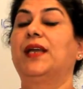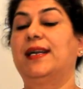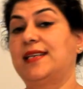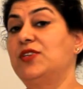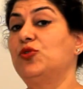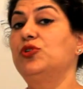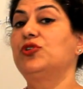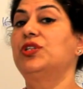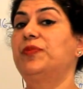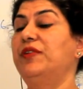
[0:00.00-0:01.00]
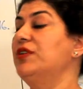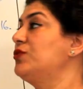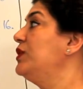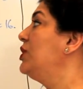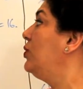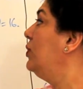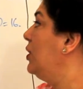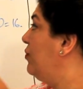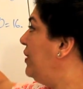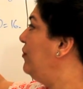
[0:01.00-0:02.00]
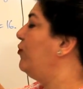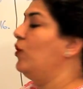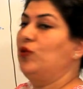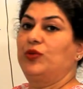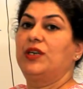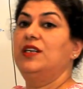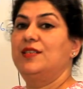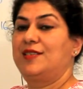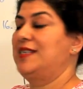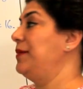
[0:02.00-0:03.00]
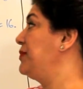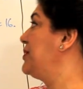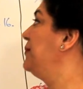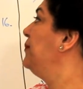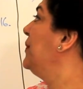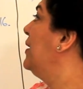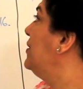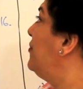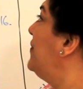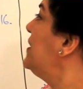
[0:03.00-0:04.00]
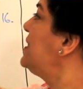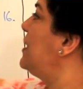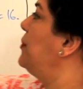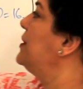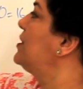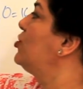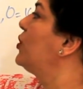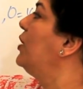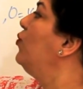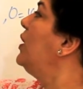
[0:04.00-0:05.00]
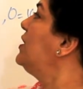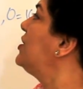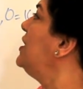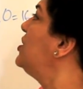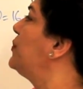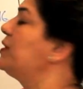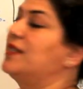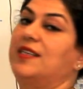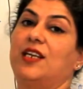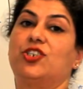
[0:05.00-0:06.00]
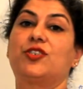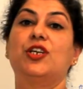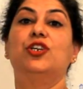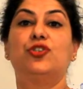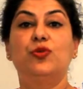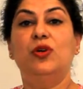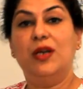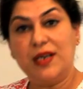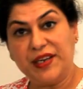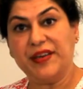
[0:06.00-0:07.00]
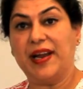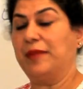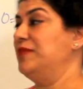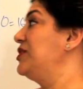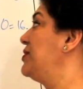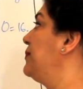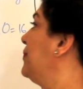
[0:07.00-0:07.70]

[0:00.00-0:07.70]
As I told you in the previous video, we'll follow the steps. The first step is to convert these percentages into grams.